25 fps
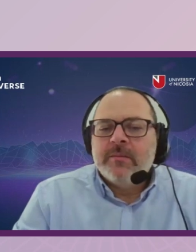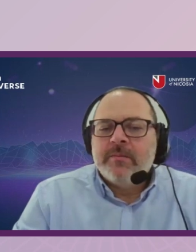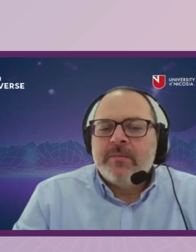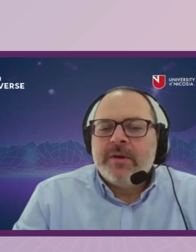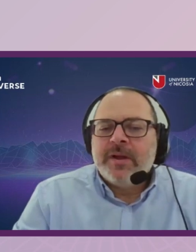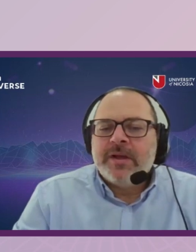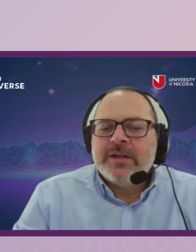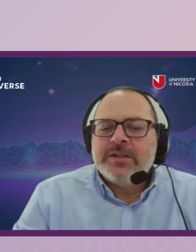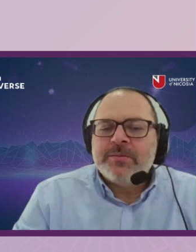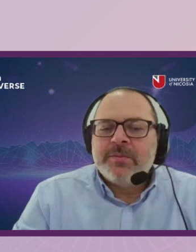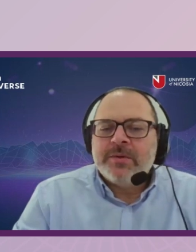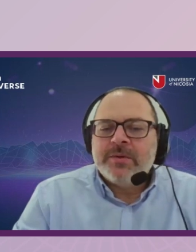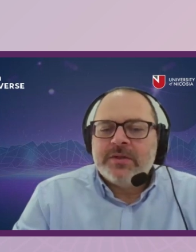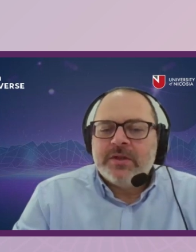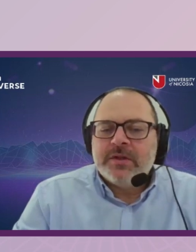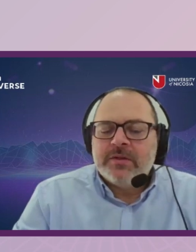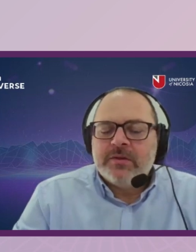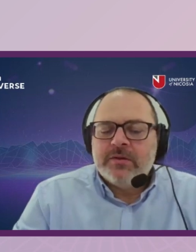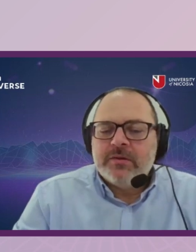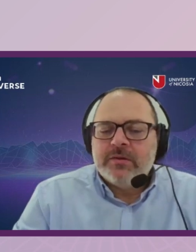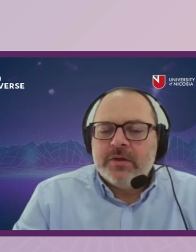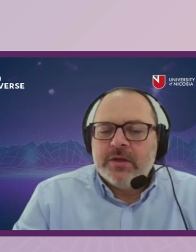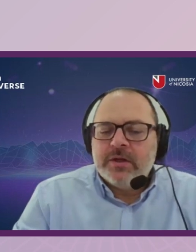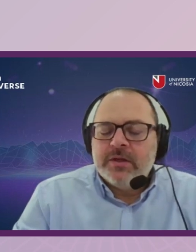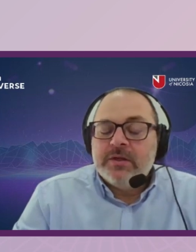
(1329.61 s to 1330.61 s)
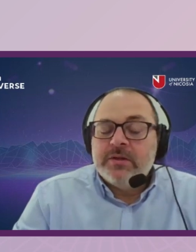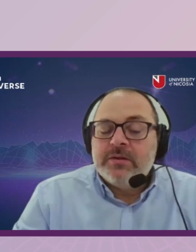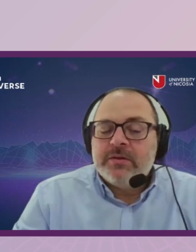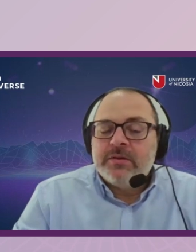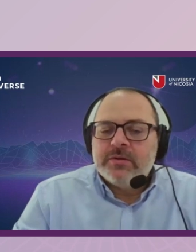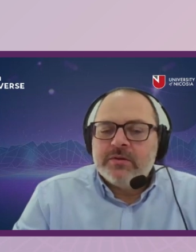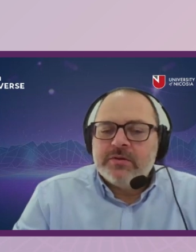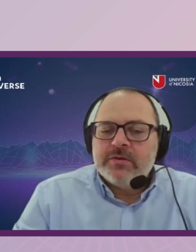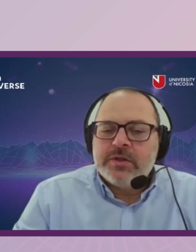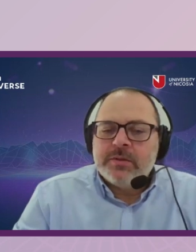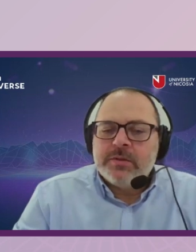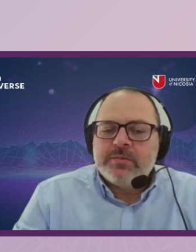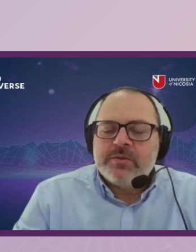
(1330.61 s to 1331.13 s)
placement and
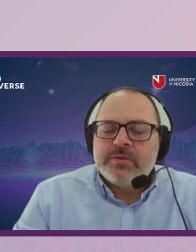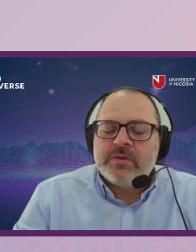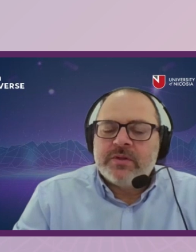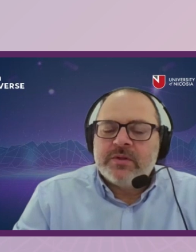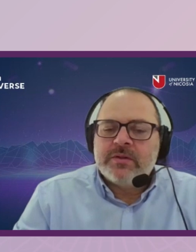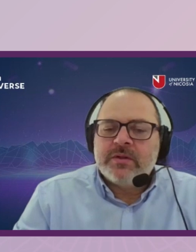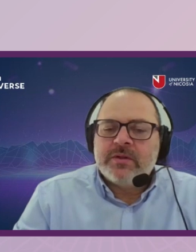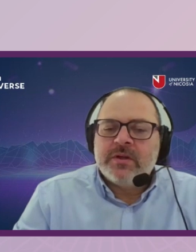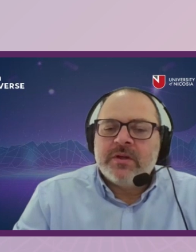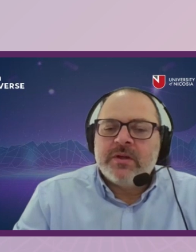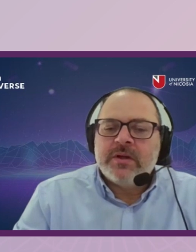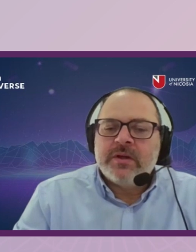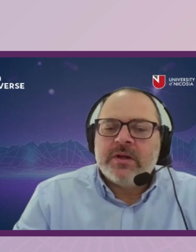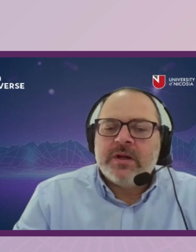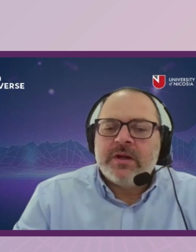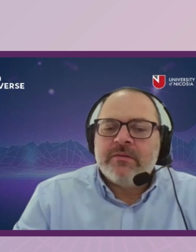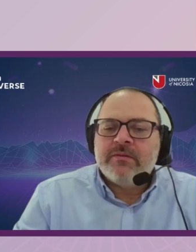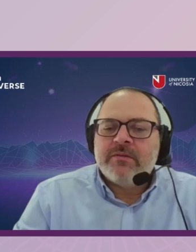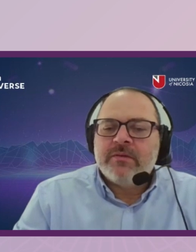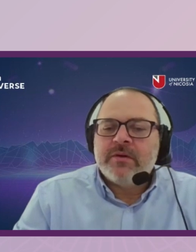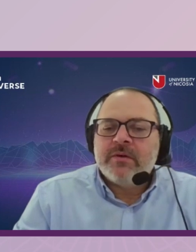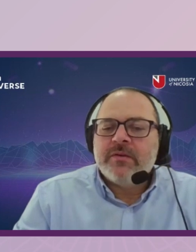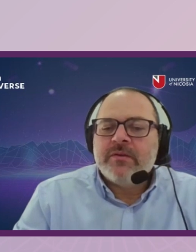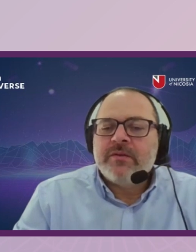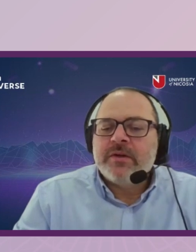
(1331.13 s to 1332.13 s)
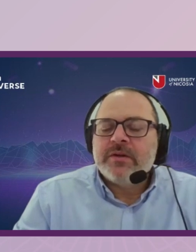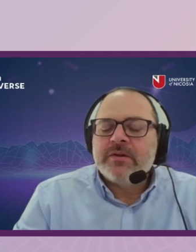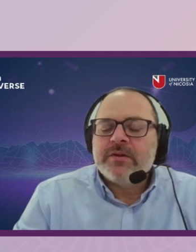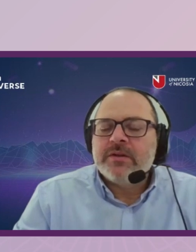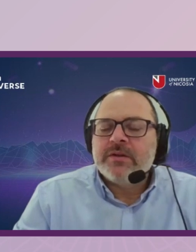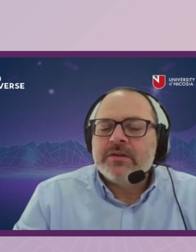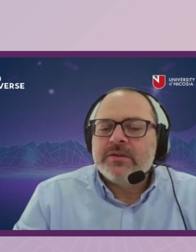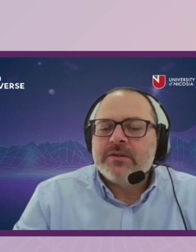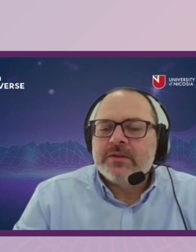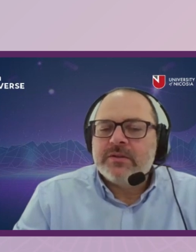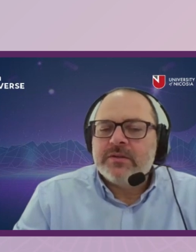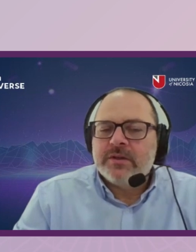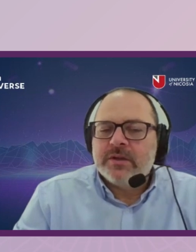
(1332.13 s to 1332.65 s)
internships that have
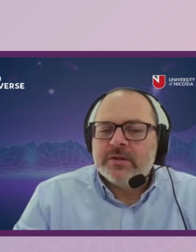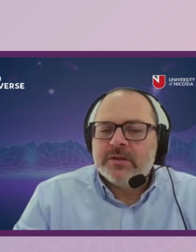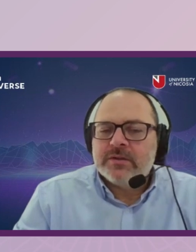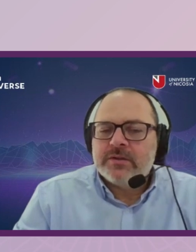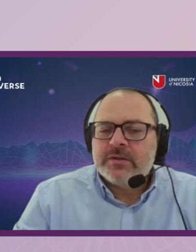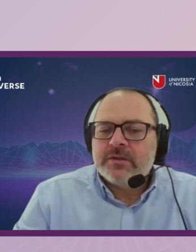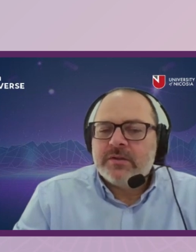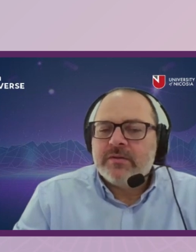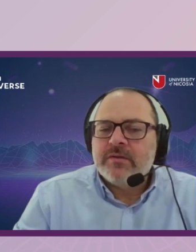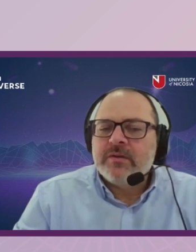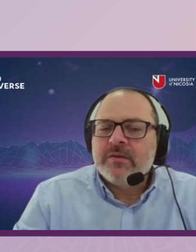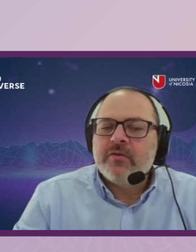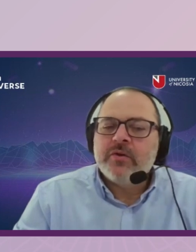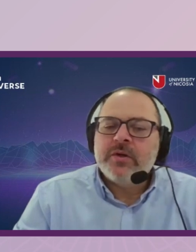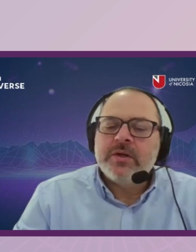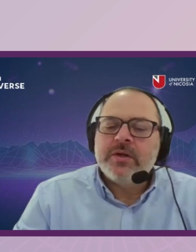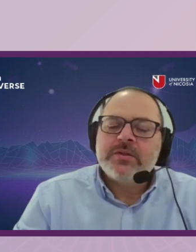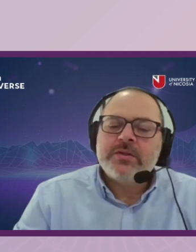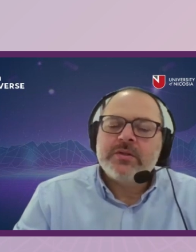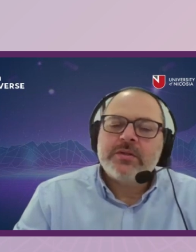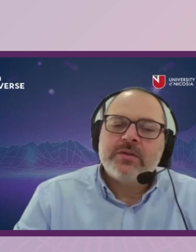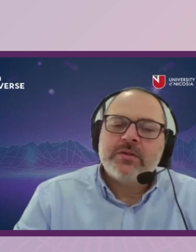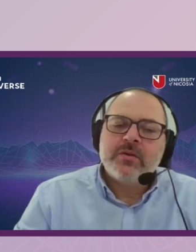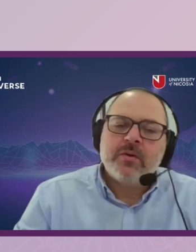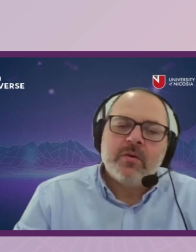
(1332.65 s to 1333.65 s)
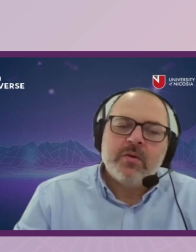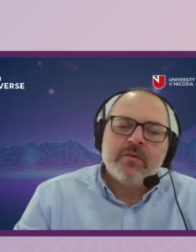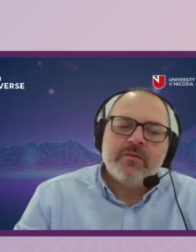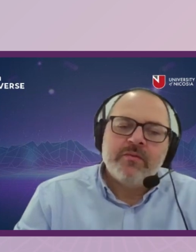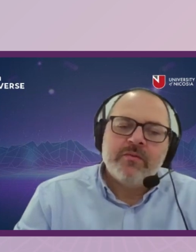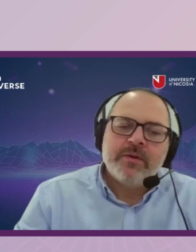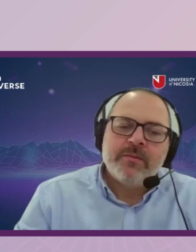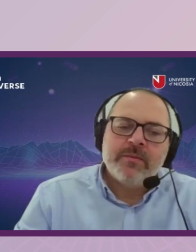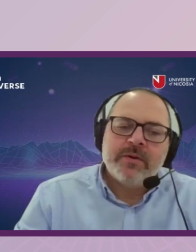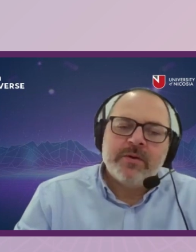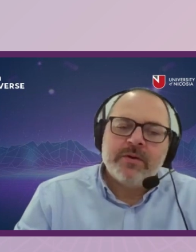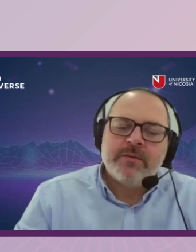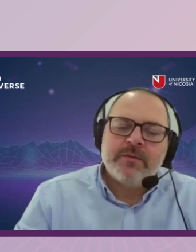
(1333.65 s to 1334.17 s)
30 ECTS. The rest, all of
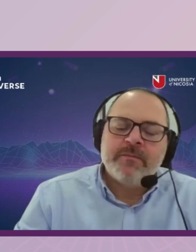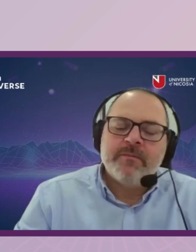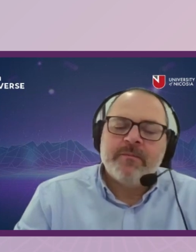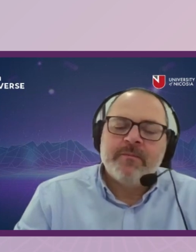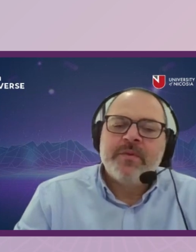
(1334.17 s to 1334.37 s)
them are